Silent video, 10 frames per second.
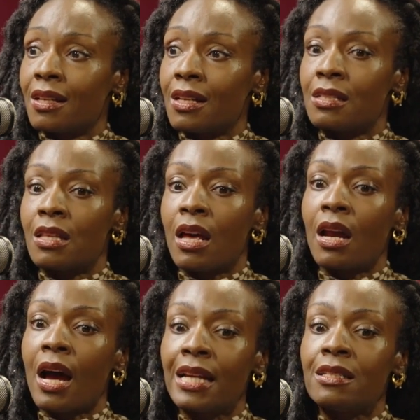is
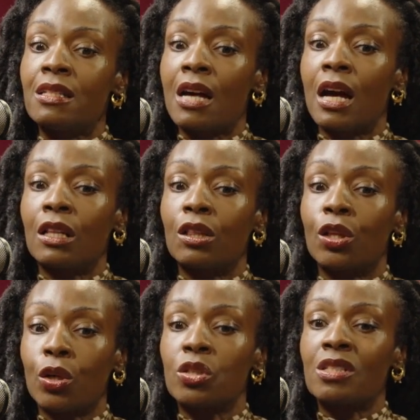that I did not
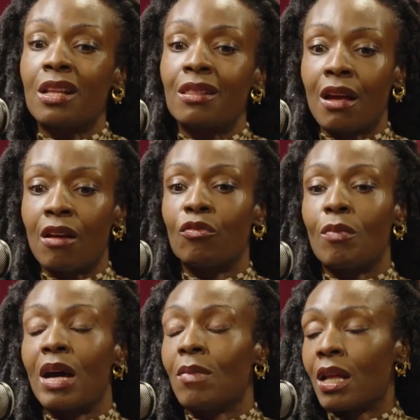learn to love
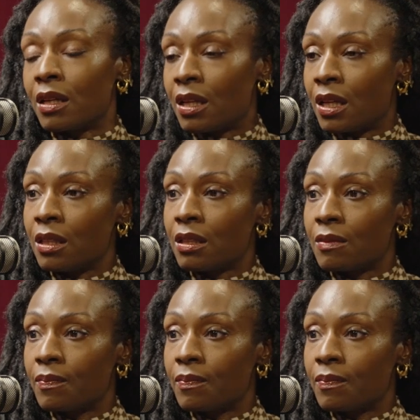my melanin,